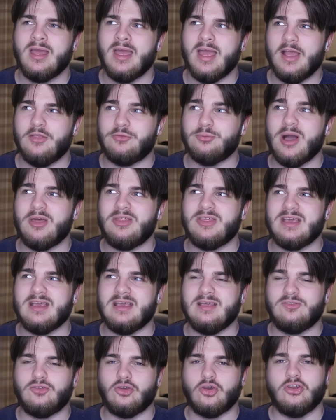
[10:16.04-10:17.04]
it's whether
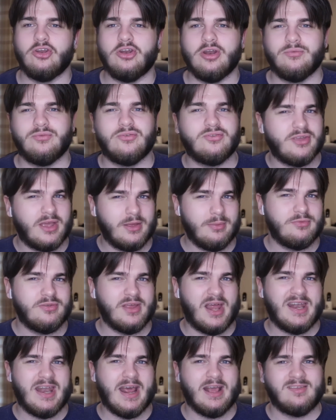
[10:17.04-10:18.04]
he's good enough to take him to
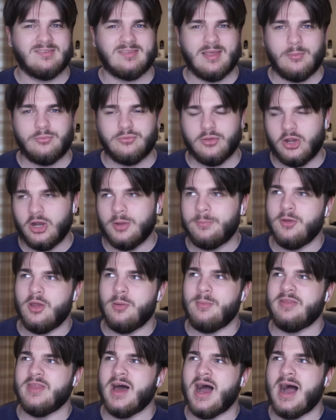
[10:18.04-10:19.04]
that next step. So I'm going to put
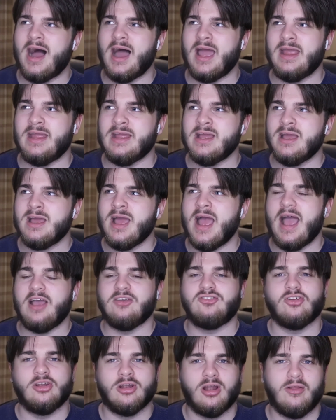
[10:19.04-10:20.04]
him in the high
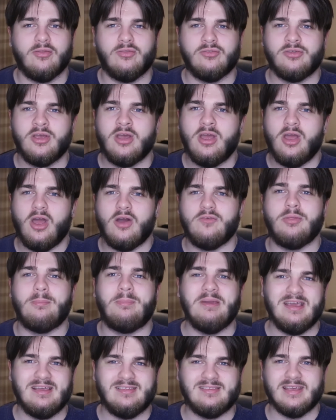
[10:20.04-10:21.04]
echelons of the
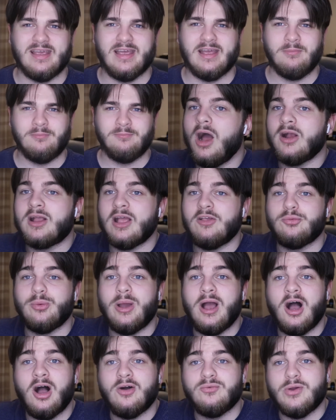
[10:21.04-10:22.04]
B tier. Okay, so
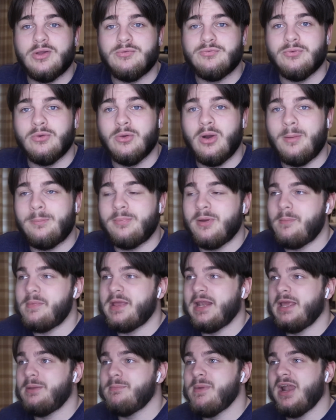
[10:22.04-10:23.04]
we're halfway through our Premier
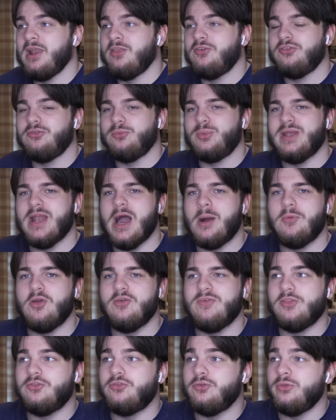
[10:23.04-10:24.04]
League managers and we now move
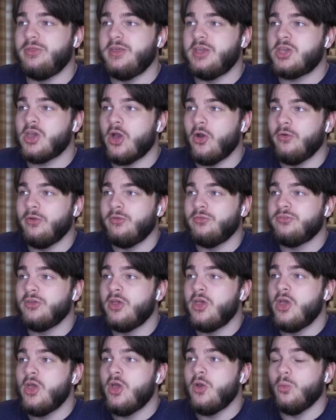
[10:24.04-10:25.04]
into the current
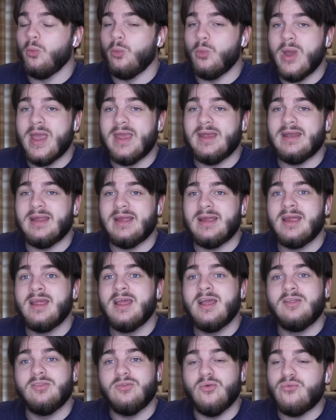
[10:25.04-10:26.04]
reigning,
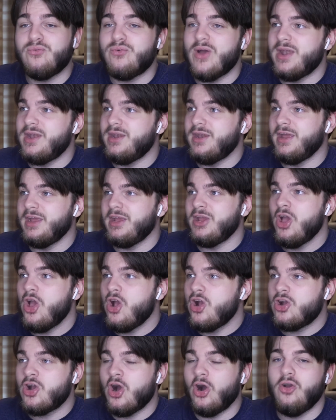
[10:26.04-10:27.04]
defending,
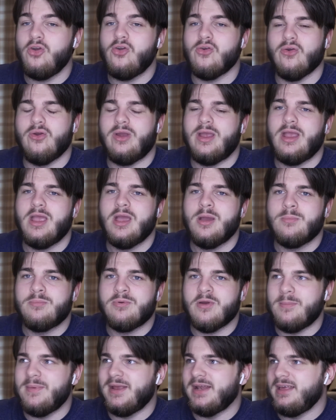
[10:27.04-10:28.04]
conquering
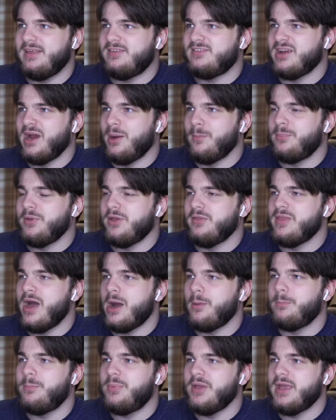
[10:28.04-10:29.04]
Premier League champion,
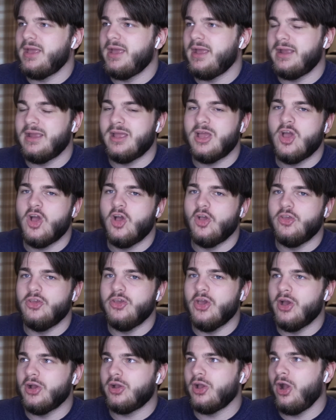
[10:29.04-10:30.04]
that being
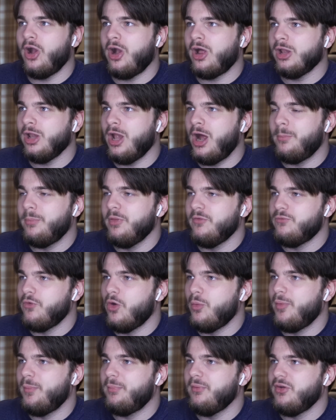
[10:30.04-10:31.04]
Jurgen Klopp. The
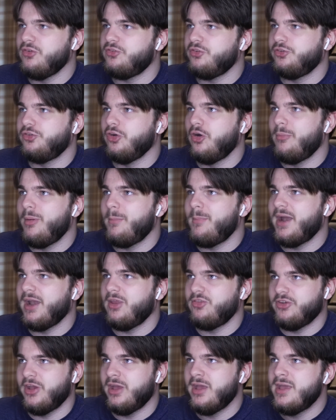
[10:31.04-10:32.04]
former Borussia Dortmund
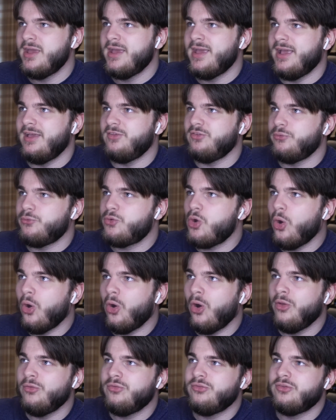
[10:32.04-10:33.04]
manager is, of
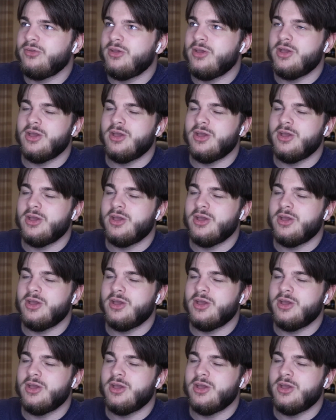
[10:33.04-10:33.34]
course,